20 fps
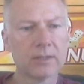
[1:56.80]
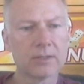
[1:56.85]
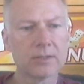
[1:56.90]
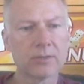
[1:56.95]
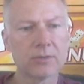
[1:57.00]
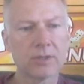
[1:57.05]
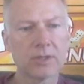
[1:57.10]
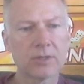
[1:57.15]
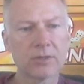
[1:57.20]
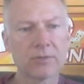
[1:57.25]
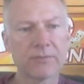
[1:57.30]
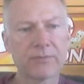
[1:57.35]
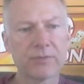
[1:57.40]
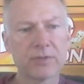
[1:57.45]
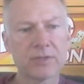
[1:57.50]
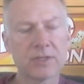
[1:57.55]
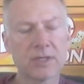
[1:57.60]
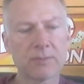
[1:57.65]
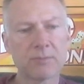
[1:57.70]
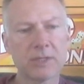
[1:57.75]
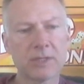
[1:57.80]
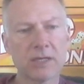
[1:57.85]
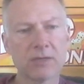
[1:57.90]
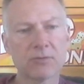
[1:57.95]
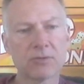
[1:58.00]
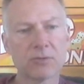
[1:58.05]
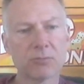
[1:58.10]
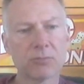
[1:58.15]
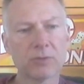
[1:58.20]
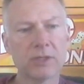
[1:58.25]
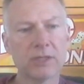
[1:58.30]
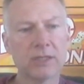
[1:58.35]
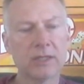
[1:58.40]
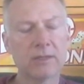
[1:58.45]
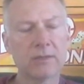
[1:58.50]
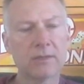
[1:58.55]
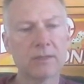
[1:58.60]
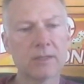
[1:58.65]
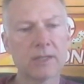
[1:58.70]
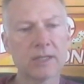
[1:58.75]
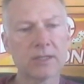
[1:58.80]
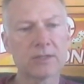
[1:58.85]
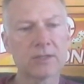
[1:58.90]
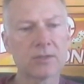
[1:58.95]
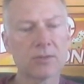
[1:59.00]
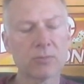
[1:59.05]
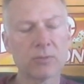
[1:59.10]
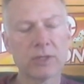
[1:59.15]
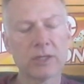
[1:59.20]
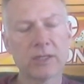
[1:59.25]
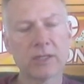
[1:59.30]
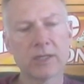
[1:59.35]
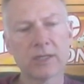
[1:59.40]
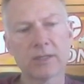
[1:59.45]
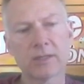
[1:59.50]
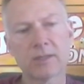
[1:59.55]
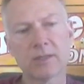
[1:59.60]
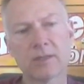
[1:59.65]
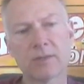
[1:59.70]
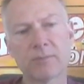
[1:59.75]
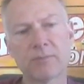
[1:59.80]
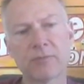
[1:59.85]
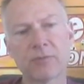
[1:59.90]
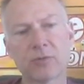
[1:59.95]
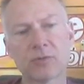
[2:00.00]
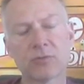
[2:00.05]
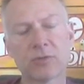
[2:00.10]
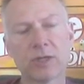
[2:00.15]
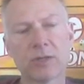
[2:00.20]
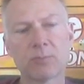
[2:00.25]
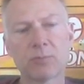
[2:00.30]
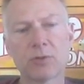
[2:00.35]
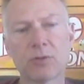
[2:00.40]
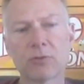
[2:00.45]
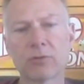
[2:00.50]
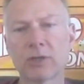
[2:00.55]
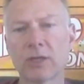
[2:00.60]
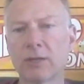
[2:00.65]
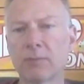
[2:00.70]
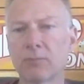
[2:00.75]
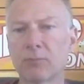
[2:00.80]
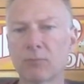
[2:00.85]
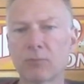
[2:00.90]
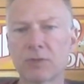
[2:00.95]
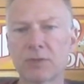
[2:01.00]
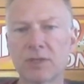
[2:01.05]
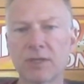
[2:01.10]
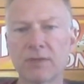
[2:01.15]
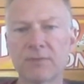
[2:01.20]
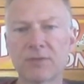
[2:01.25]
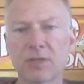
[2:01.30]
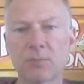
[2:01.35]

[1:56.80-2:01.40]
So here, if we skip down to read, that's the way that the Fortran program receives